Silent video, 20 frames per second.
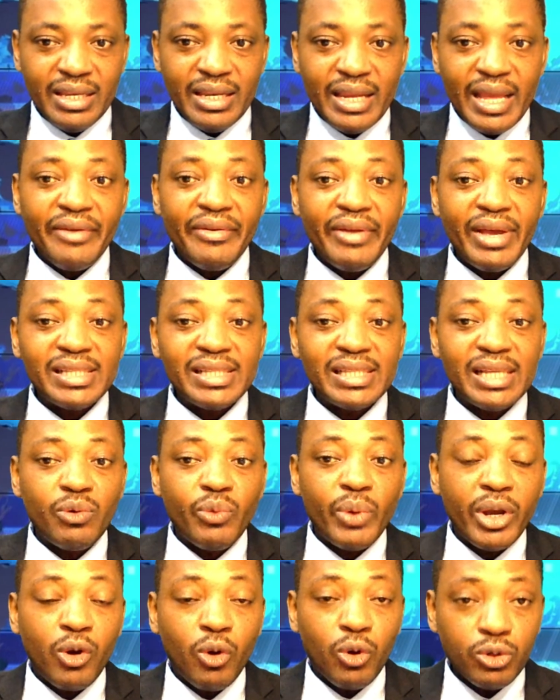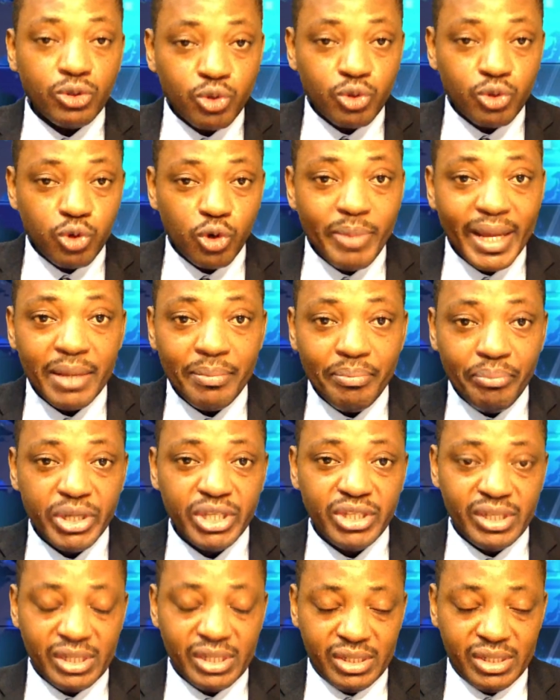in areas that were controlled by the
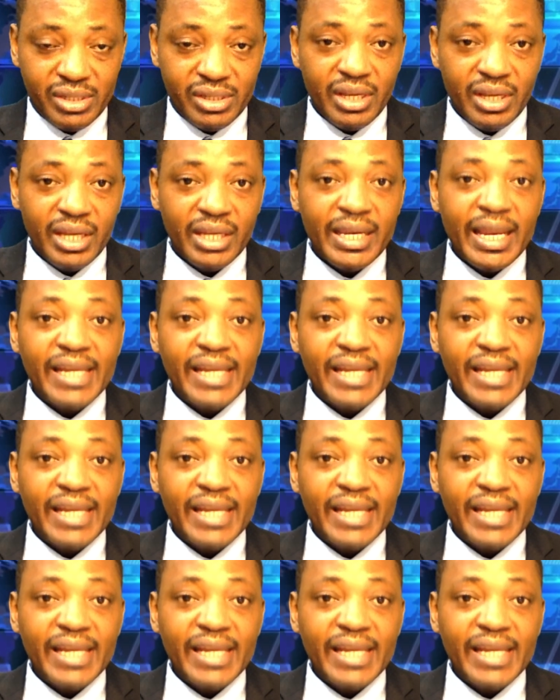British.